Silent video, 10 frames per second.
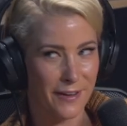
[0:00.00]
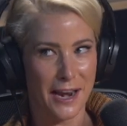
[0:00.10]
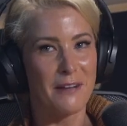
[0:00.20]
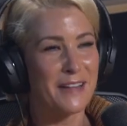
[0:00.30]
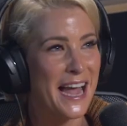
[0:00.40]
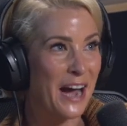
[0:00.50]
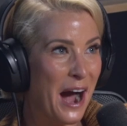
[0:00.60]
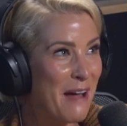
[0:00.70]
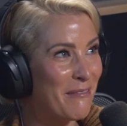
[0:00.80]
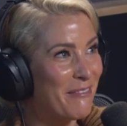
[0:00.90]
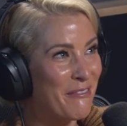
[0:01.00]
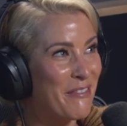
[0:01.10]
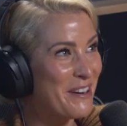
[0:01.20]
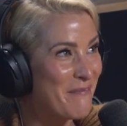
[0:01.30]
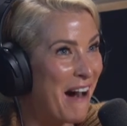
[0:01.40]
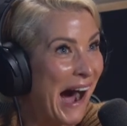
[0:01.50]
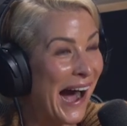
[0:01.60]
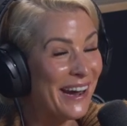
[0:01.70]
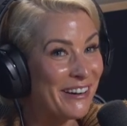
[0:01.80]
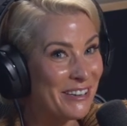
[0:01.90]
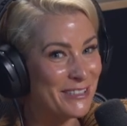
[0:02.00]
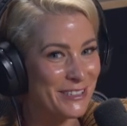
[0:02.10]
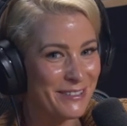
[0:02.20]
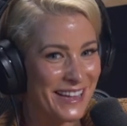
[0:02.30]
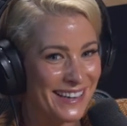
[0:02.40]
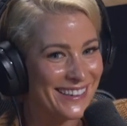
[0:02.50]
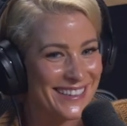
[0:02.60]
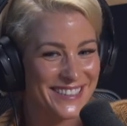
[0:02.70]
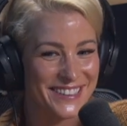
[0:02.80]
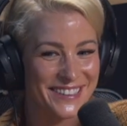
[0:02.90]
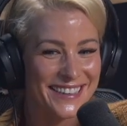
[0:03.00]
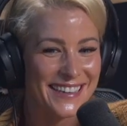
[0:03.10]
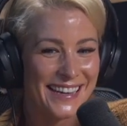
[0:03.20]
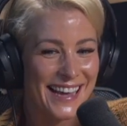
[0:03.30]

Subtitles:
And I'm like, what have I got to do with any of this, you know?